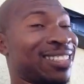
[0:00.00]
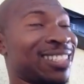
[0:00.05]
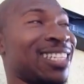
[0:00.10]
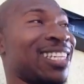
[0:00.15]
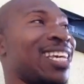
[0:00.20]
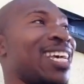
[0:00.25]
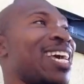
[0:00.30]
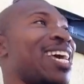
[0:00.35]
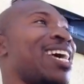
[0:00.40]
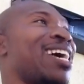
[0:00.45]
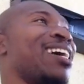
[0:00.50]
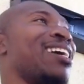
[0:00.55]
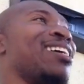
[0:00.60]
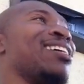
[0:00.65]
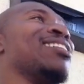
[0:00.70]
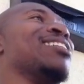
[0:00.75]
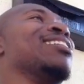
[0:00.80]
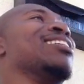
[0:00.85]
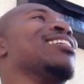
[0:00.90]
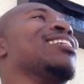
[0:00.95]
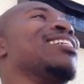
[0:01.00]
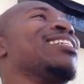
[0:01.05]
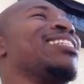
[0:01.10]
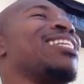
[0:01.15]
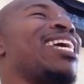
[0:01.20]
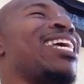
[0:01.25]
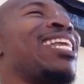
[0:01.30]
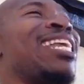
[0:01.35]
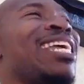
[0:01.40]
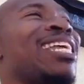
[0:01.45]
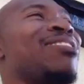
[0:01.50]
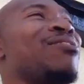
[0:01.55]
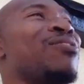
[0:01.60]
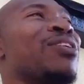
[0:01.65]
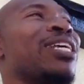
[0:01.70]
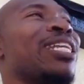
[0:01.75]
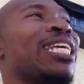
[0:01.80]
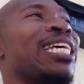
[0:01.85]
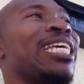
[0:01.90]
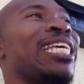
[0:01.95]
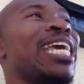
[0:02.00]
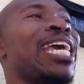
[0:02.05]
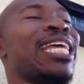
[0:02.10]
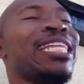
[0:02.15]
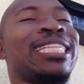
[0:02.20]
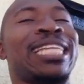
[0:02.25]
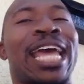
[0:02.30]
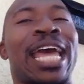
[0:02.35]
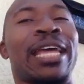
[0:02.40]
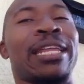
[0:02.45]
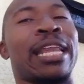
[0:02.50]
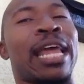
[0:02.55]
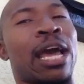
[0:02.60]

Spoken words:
Yeah, they didn't really get that.